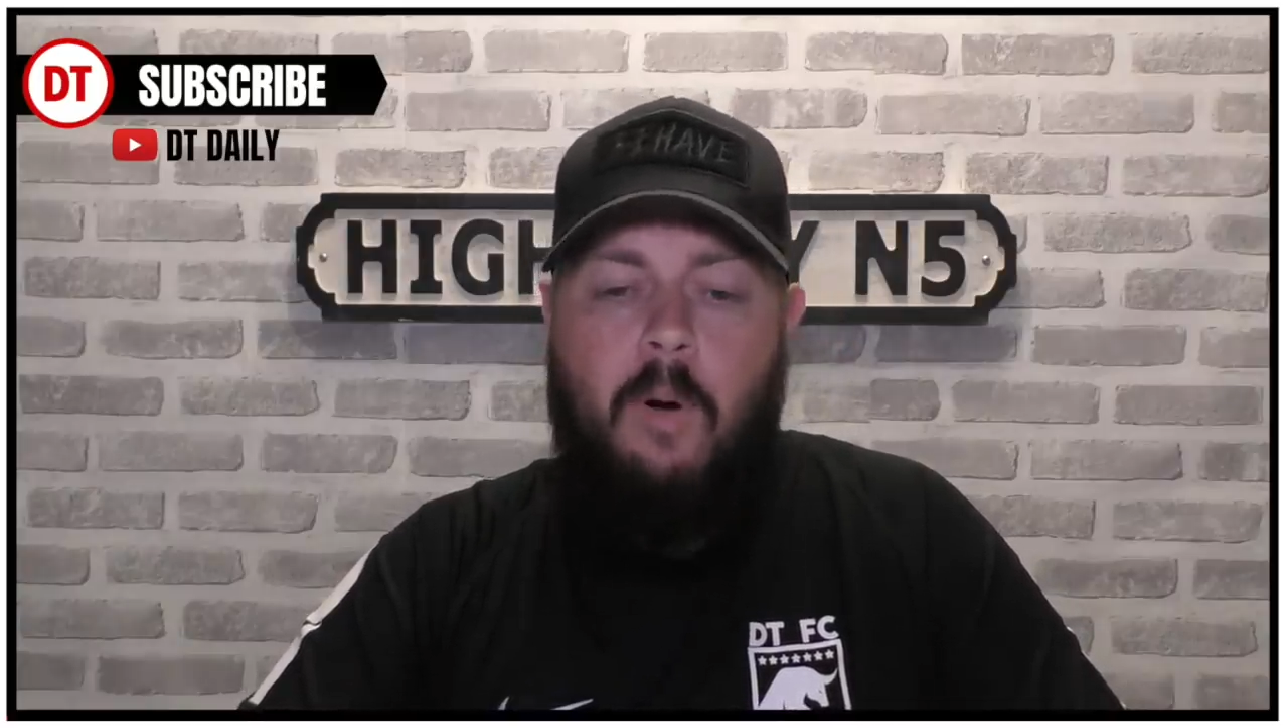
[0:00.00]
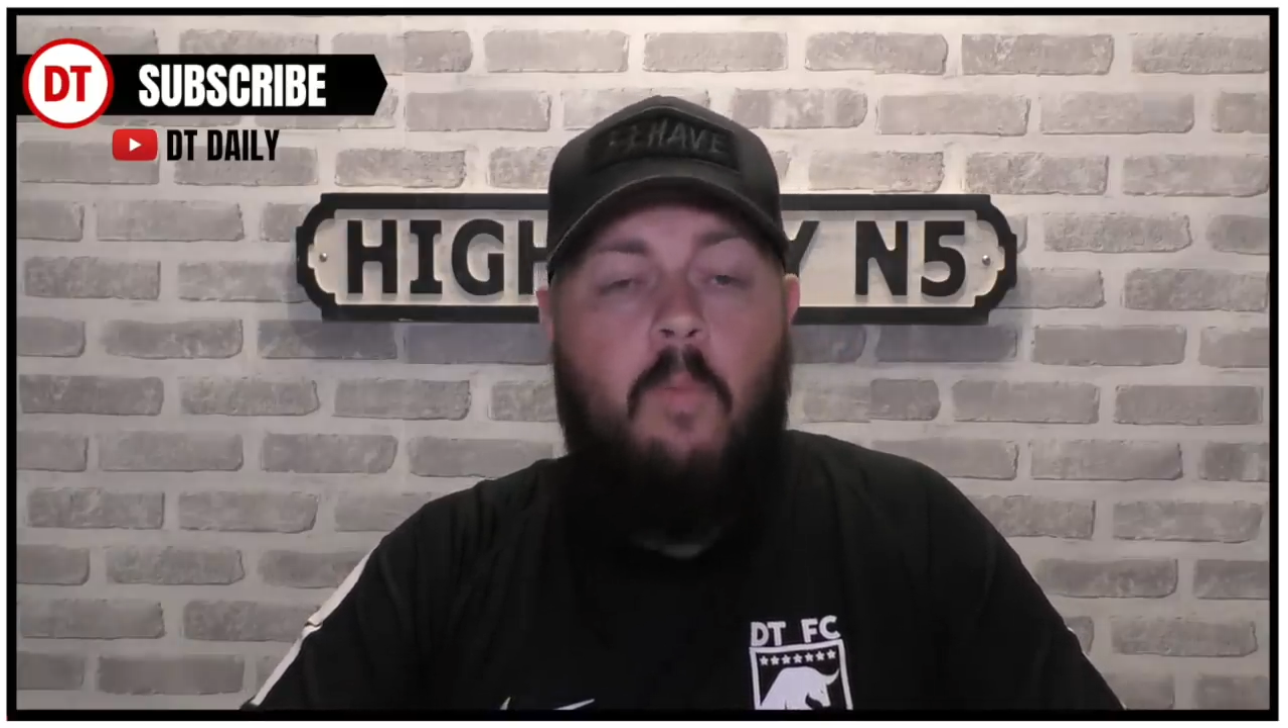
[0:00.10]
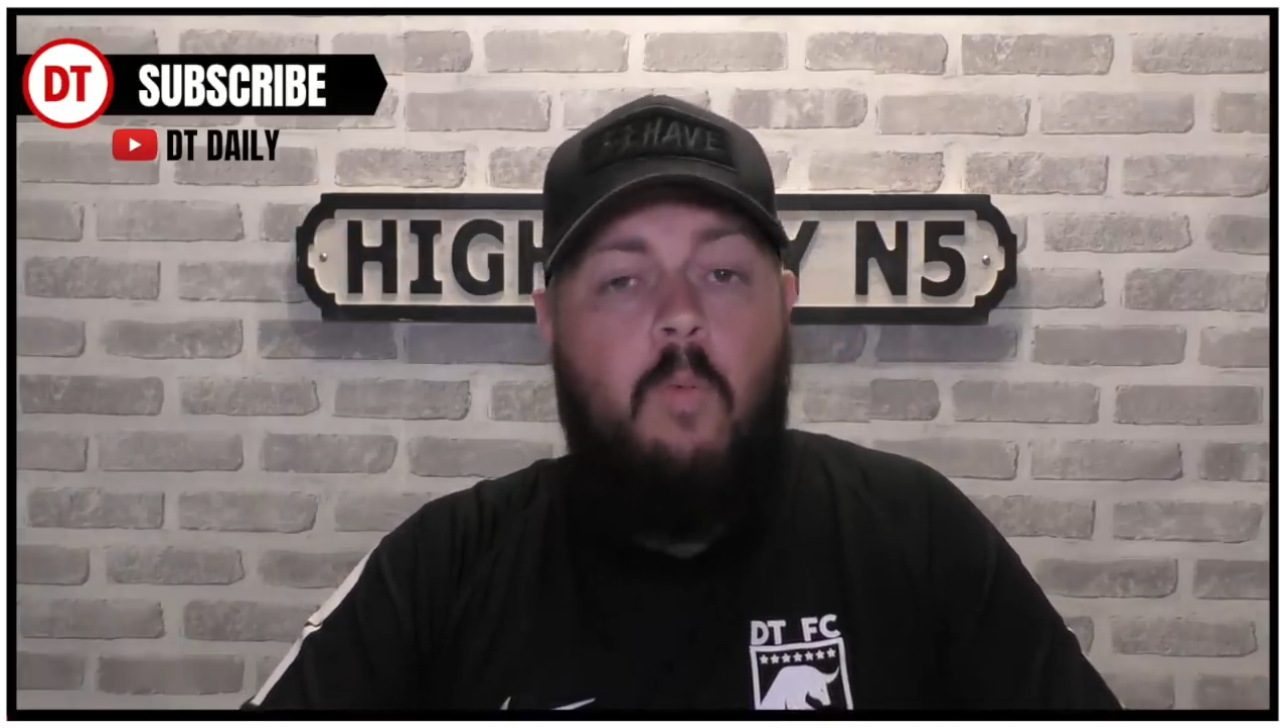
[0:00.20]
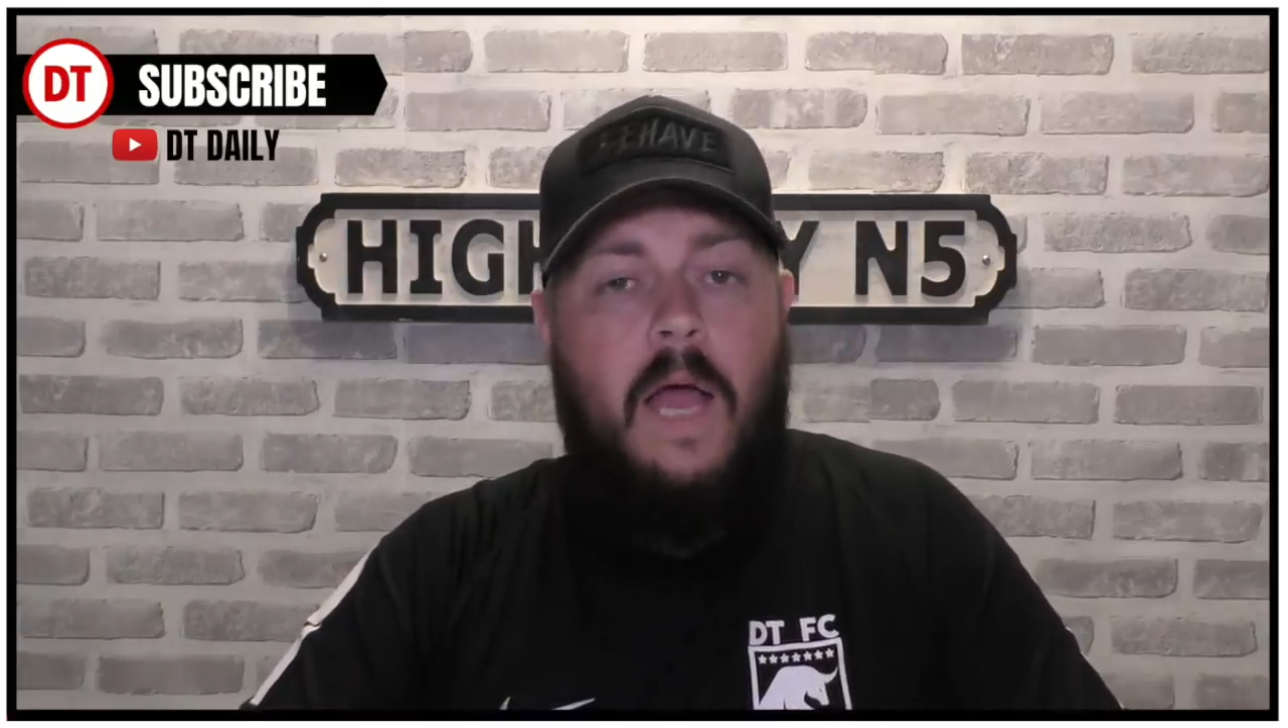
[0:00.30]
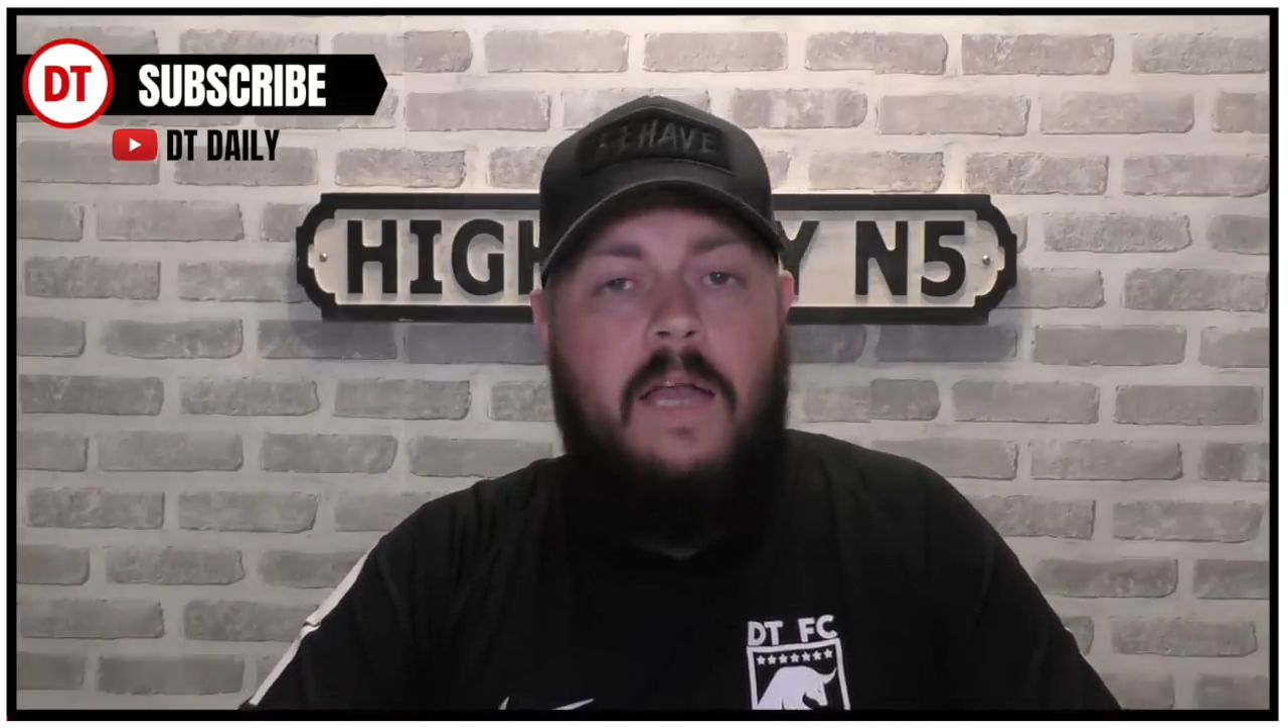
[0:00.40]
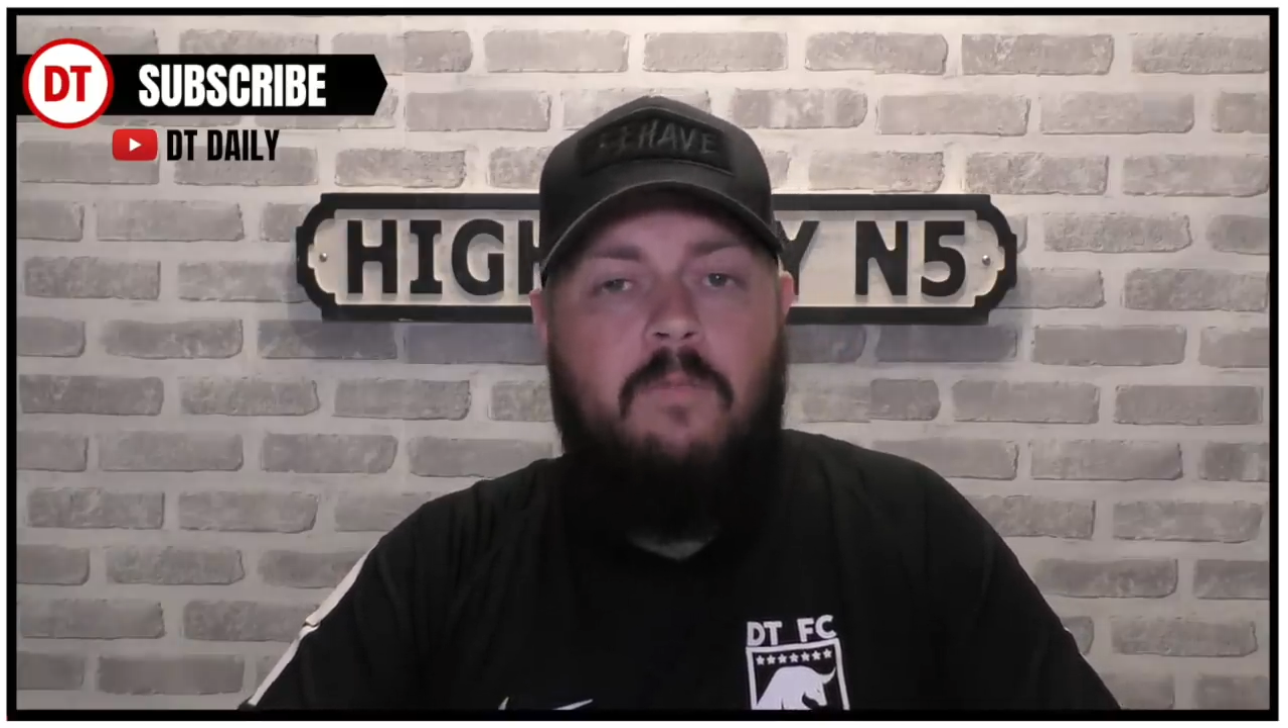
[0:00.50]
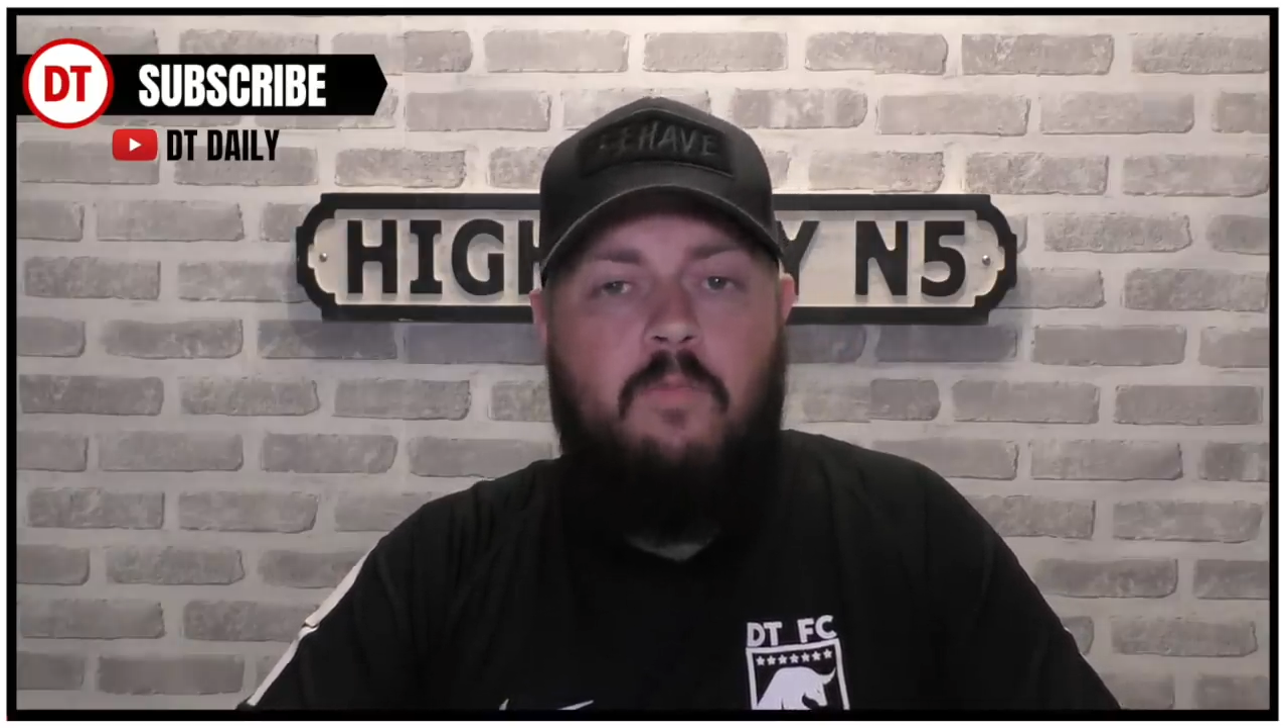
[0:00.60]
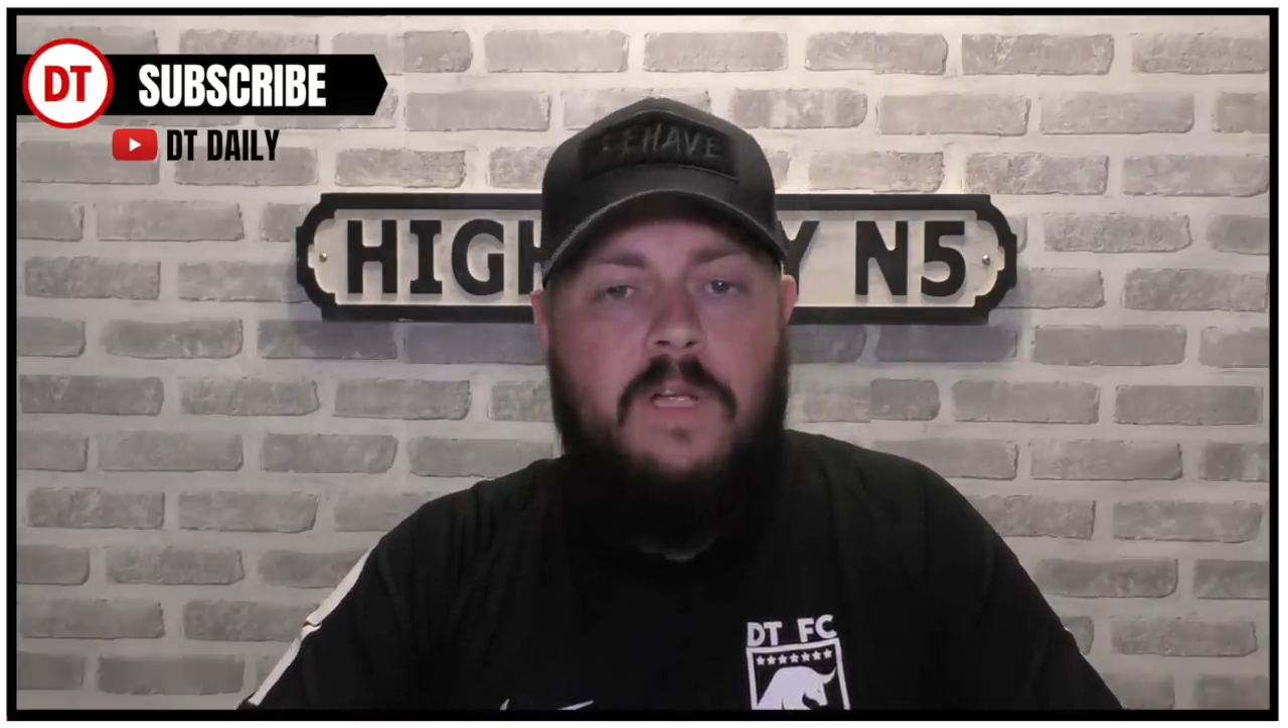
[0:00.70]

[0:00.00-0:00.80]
but when